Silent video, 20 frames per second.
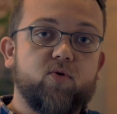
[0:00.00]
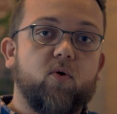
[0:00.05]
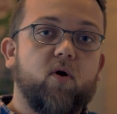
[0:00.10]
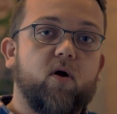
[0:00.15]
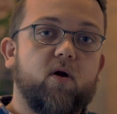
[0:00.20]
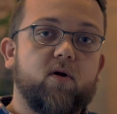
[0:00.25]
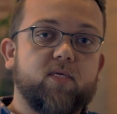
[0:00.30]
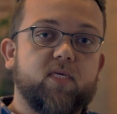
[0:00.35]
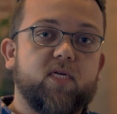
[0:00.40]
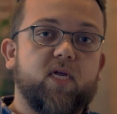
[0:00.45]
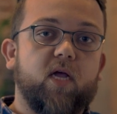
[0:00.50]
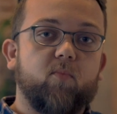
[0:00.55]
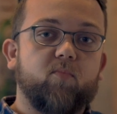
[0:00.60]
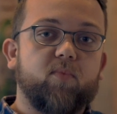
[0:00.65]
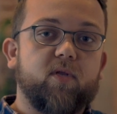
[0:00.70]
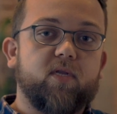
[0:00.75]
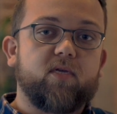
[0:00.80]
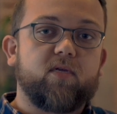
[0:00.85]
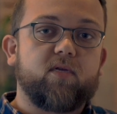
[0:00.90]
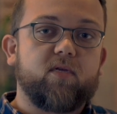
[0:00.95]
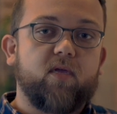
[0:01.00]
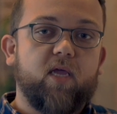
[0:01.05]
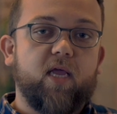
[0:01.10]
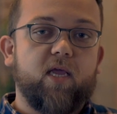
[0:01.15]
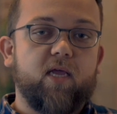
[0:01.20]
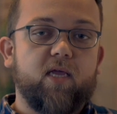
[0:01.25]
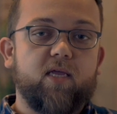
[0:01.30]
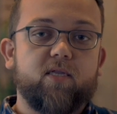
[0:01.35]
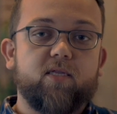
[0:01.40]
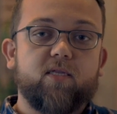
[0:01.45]
you are as a company
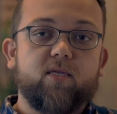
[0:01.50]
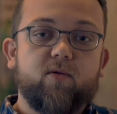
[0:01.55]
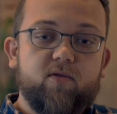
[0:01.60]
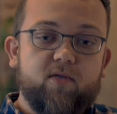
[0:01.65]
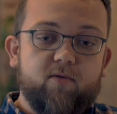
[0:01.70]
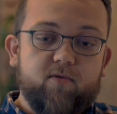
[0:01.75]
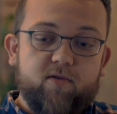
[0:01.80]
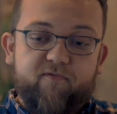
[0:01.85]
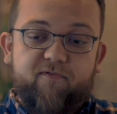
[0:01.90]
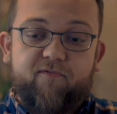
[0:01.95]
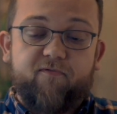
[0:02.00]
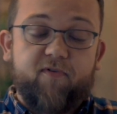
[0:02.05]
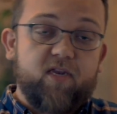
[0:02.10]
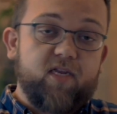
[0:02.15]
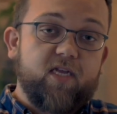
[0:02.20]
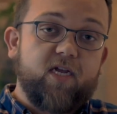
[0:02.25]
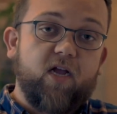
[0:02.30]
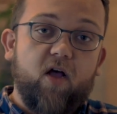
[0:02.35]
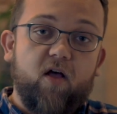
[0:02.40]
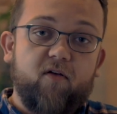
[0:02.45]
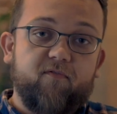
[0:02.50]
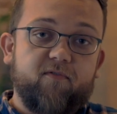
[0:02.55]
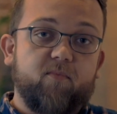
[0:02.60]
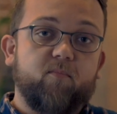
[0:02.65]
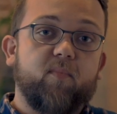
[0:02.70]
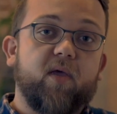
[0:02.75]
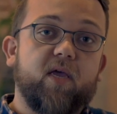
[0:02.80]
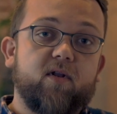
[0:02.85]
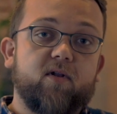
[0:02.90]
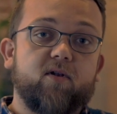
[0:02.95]
and fending off
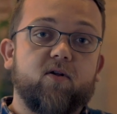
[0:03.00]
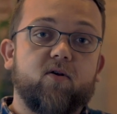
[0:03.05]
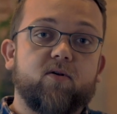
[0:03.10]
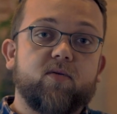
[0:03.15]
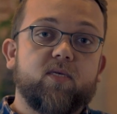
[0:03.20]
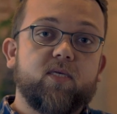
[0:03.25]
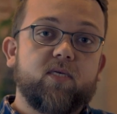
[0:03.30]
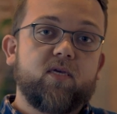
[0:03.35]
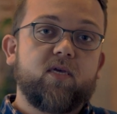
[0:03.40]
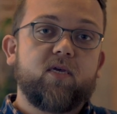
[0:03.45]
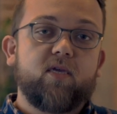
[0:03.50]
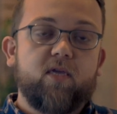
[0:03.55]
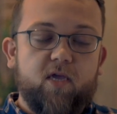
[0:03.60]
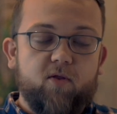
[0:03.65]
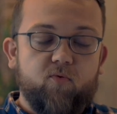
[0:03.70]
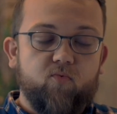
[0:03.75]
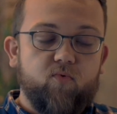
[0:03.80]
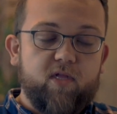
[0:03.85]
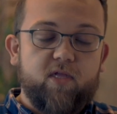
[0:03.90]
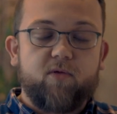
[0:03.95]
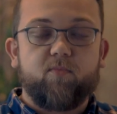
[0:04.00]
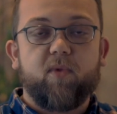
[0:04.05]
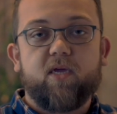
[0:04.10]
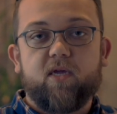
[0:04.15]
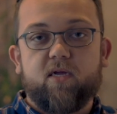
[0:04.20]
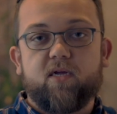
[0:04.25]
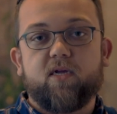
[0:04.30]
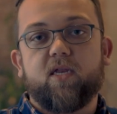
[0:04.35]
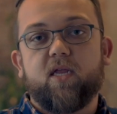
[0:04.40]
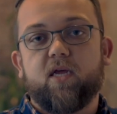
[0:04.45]
competitors and really
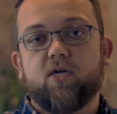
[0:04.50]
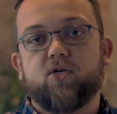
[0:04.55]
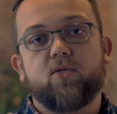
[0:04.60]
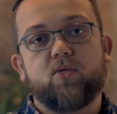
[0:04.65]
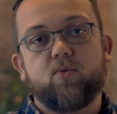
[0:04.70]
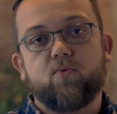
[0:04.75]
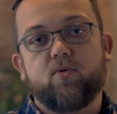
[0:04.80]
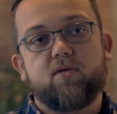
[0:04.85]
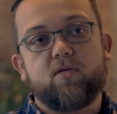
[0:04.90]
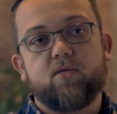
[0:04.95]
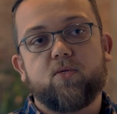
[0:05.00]
making connections with